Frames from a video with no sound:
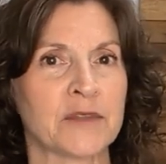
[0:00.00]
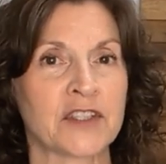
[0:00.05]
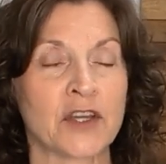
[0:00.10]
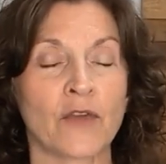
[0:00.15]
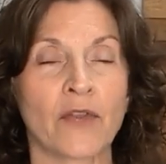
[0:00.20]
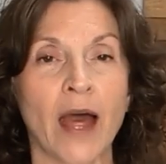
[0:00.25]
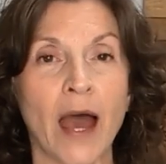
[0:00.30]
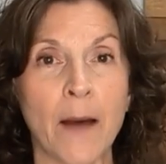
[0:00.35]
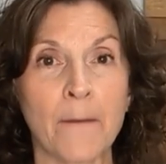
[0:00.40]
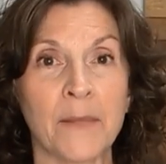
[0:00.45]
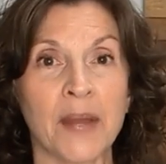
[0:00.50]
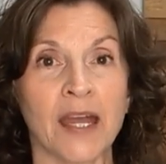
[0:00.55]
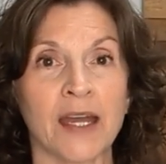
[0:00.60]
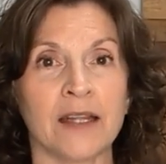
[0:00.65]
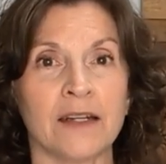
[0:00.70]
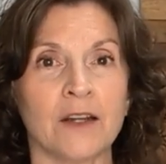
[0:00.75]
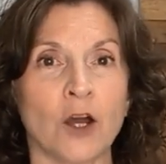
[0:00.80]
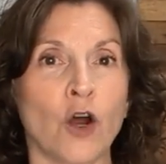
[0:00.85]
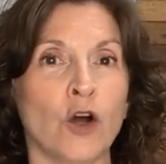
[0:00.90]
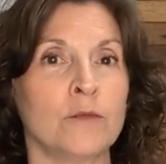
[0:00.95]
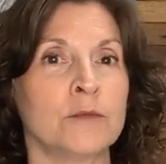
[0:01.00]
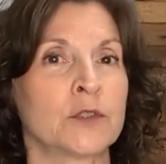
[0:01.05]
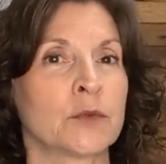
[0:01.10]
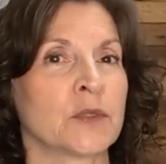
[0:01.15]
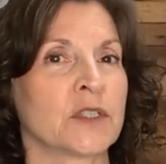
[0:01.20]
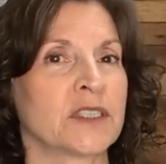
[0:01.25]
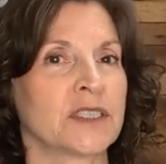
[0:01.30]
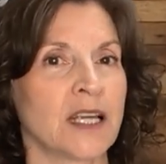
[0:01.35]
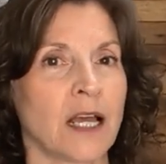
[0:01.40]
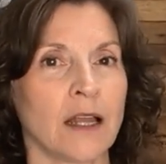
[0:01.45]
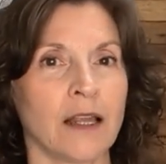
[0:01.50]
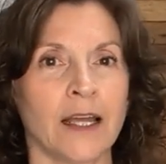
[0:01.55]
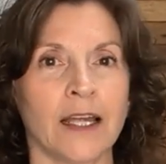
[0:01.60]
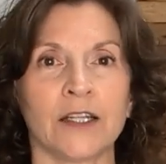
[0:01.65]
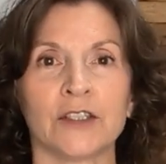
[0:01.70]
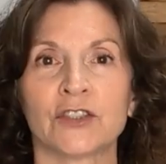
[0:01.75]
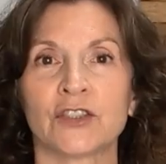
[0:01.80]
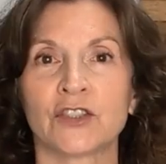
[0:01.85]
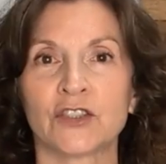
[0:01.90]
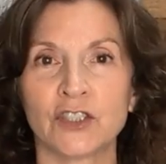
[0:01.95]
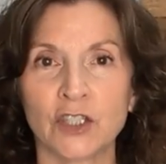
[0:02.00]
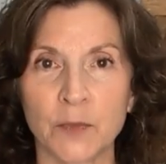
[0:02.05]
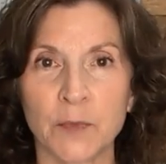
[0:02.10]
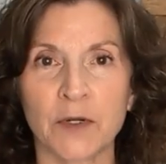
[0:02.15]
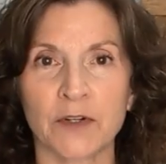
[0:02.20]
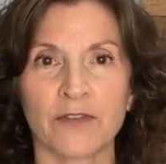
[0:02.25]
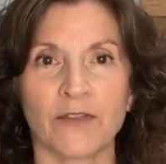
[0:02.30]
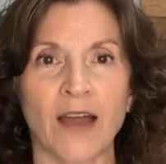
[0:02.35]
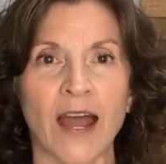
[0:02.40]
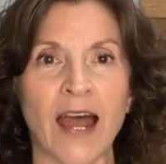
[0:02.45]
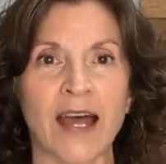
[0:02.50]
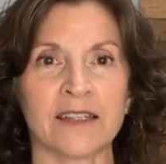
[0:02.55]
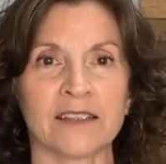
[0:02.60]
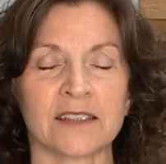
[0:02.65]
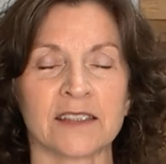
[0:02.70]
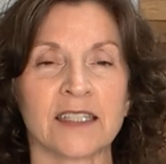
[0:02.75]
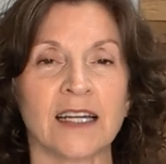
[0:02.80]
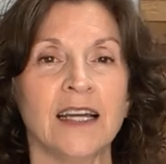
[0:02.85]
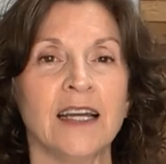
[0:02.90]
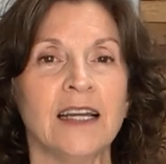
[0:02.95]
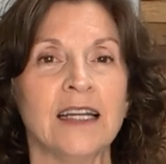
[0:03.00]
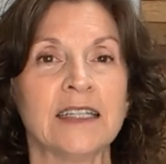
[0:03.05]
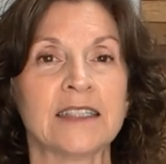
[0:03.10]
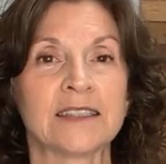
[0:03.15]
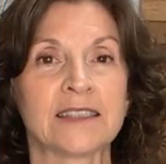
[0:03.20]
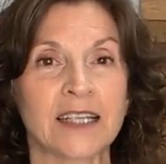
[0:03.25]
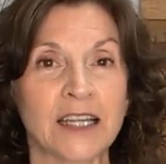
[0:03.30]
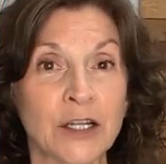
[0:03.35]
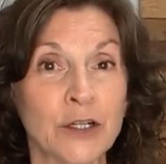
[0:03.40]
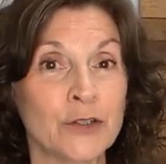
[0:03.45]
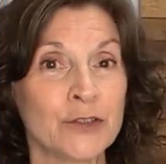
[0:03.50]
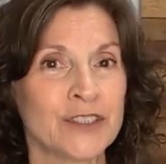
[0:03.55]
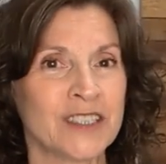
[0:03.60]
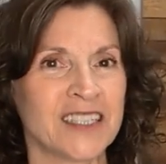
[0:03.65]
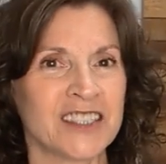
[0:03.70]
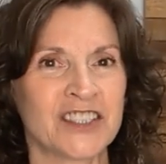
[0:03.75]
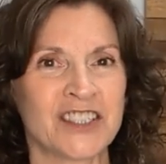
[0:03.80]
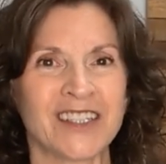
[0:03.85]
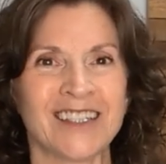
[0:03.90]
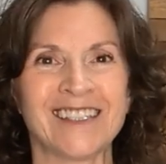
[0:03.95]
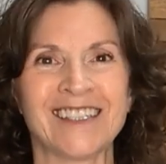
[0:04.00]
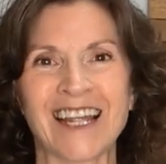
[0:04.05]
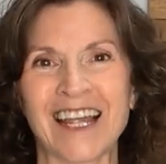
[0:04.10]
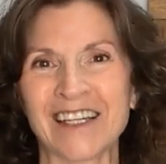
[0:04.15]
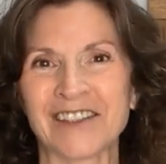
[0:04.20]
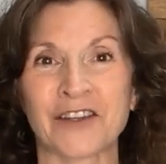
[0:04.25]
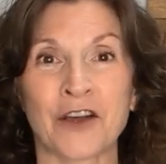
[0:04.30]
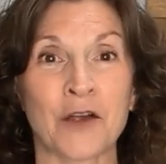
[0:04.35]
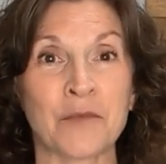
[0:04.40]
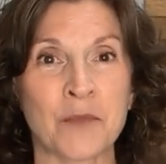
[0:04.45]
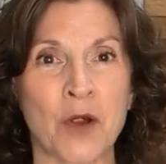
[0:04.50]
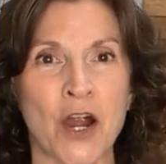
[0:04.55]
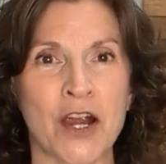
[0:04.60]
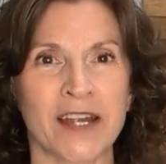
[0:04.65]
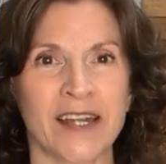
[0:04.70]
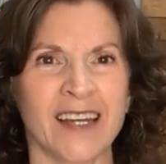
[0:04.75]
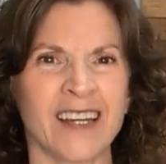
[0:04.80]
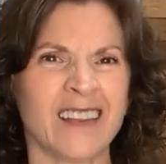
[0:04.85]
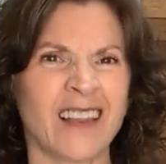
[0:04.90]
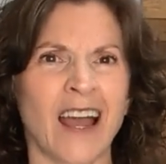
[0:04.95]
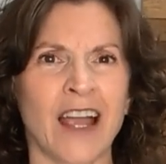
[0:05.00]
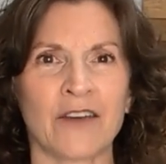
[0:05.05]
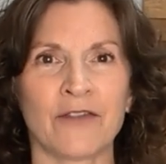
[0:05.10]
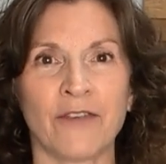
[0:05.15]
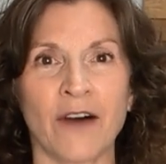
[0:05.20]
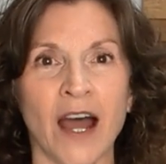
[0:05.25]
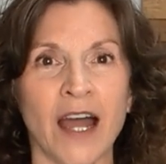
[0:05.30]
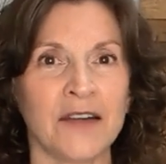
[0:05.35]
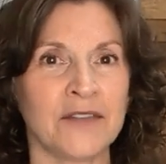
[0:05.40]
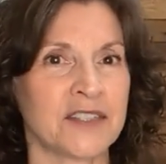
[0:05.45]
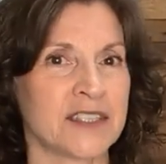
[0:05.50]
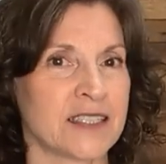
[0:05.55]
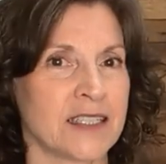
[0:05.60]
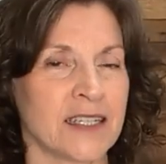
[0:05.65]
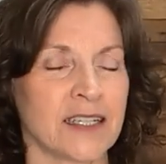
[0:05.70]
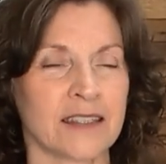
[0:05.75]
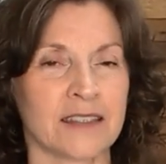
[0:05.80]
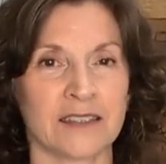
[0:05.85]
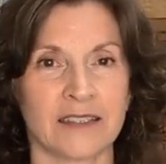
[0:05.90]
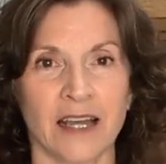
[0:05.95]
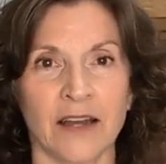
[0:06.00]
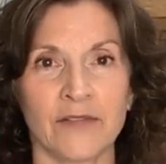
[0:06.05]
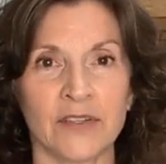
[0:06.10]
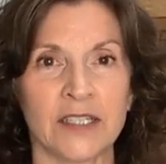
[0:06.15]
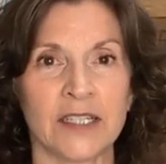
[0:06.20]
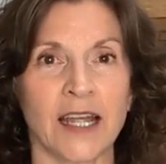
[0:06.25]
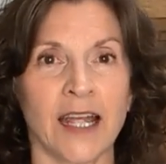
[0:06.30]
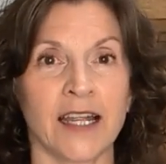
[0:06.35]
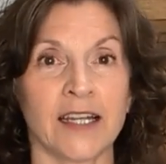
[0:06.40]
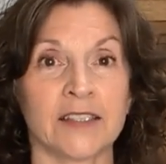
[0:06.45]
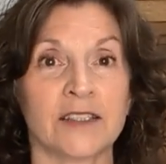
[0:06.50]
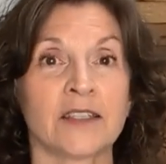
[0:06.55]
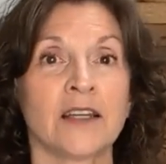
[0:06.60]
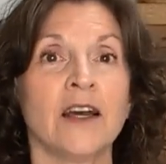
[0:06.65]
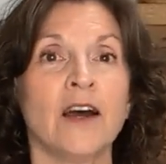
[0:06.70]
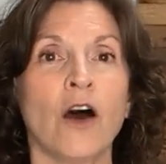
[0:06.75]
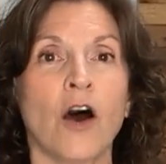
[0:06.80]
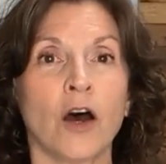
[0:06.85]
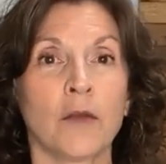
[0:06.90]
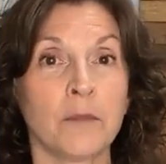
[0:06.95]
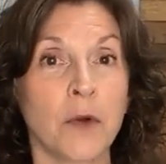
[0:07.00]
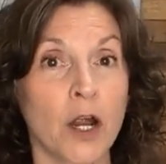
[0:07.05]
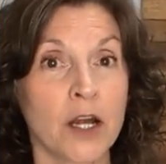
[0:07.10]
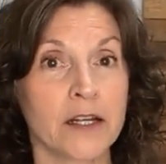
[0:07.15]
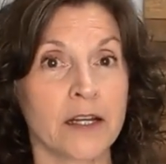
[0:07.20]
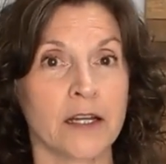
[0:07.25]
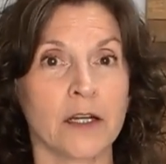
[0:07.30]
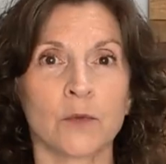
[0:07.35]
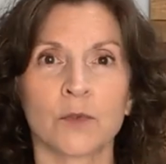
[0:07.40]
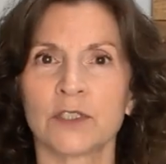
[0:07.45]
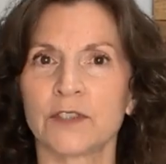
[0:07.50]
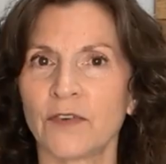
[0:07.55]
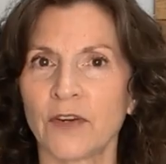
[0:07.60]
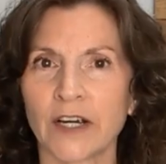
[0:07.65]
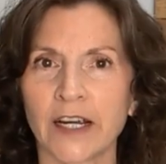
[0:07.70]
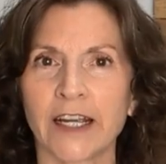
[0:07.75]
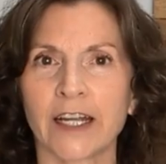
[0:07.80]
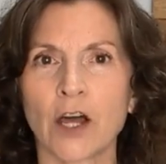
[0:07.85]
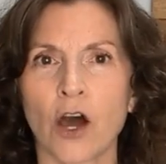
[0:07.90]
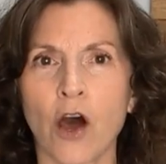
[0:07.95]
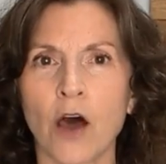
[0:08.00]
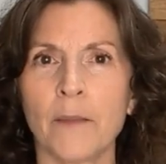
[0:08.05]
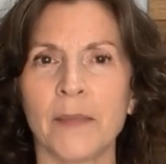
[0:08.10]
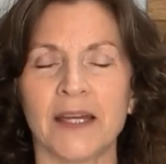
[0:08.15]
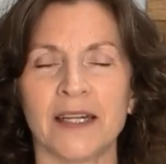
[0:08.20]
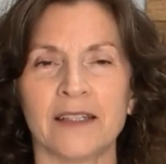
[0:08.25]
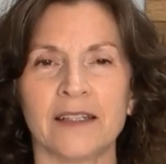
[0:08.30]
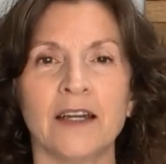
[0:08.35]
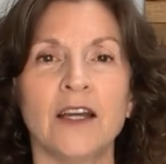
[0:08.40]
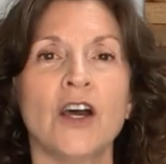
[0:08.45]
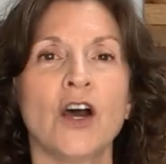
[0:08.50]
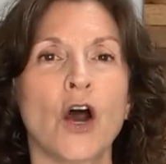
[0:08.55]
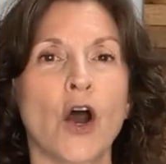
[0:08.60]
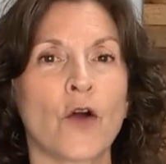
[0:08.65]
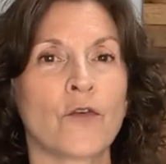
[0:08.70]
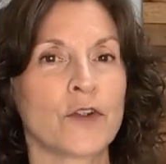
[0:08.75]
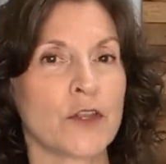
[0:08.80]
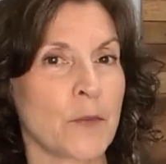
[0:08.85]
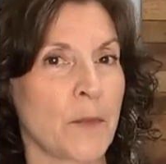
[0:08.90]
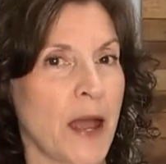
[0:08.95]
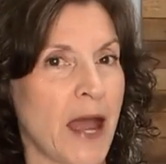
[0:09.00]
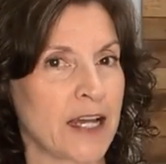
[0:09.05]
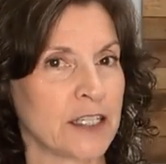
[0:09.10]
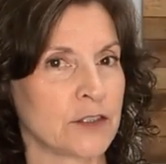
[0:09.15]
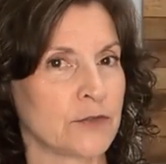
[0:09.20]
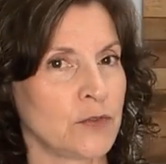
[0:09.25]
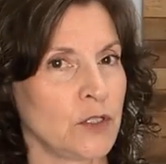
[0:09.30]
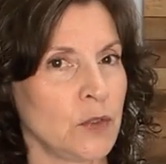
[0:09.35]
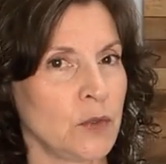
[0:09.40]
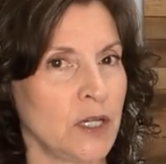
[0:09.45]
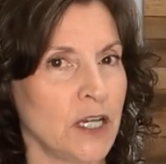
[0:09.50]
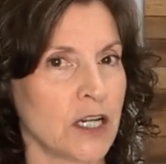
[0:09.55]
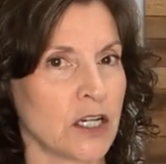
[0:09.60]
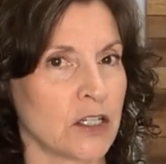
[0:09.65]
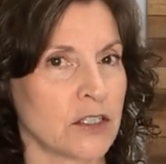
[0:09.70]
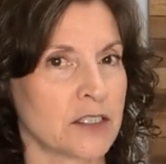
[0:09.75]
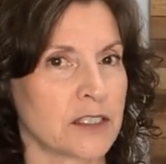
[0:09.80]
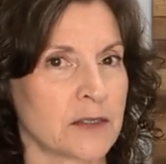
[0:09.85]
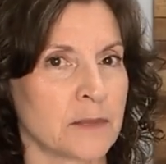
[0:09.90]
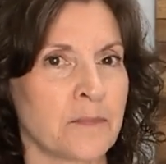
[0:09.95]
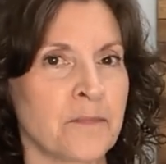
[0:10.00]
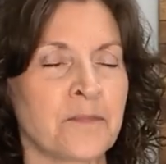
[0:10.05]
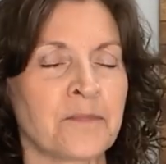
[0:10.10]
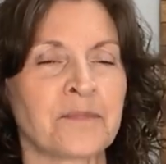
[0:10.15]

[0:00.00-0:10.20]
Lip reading: So that meant homes were selling super fast, single digit days on market, like 5, 6, 7 days on market was very common over the past few years.